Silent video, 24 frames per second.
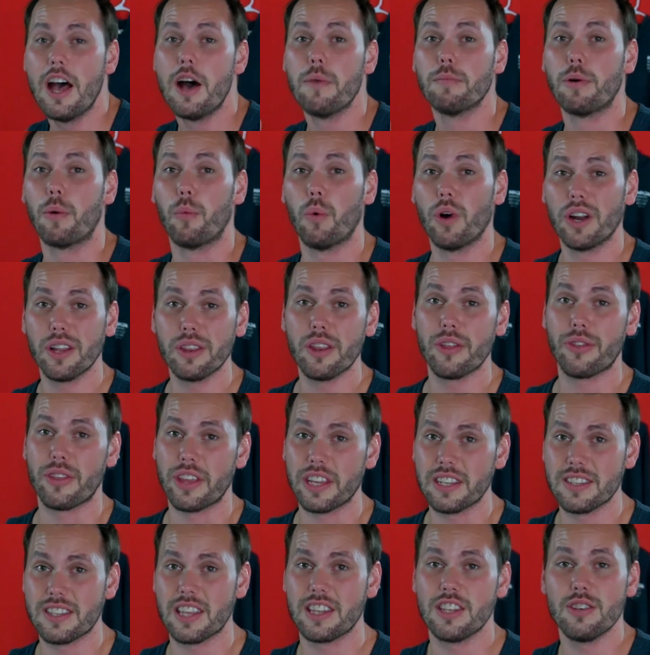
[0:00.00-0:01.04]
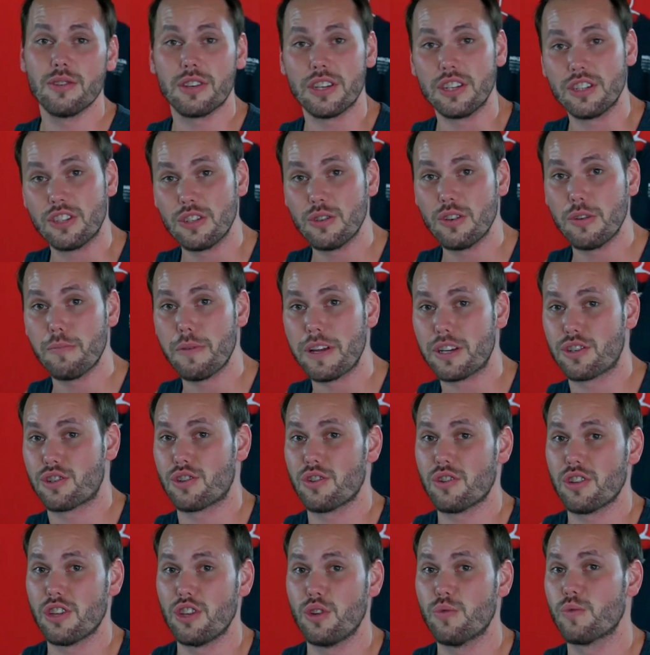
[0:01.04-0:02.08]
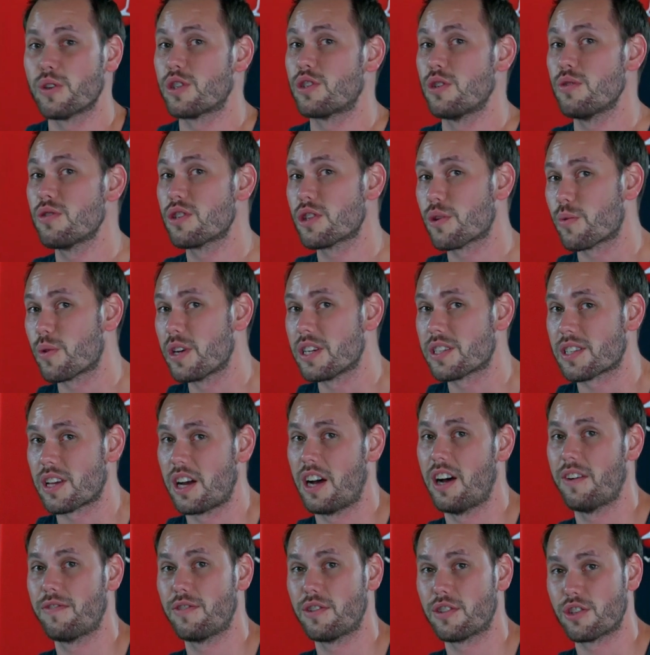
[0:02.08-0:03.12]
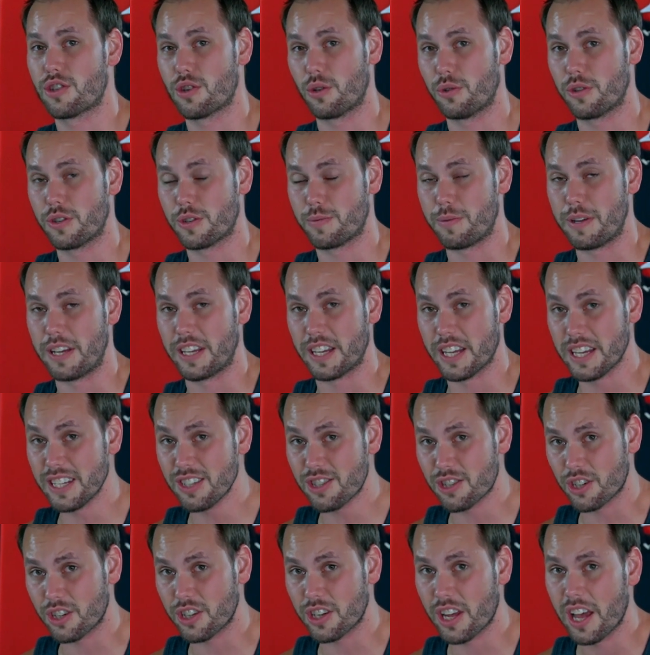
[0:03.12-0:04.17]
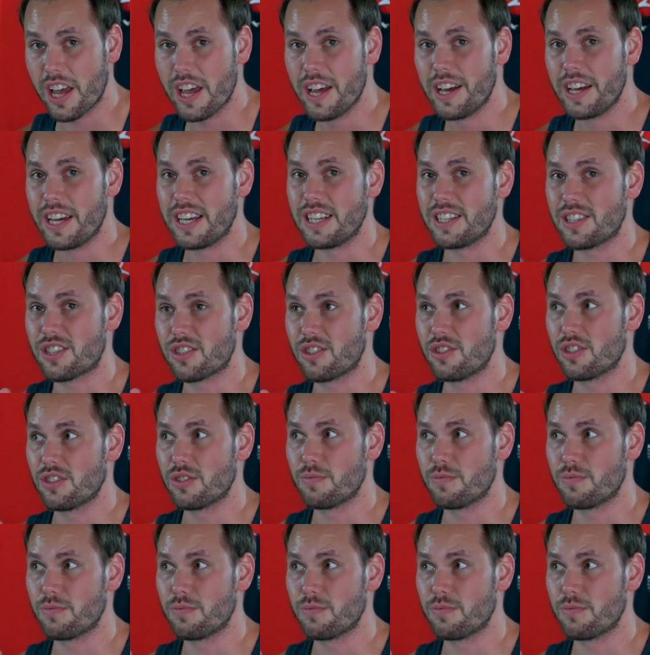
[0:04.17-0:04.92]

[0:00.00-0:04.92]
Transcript: But one of the things that you can do to make sure that you reduce the risk of your shoulders being injured is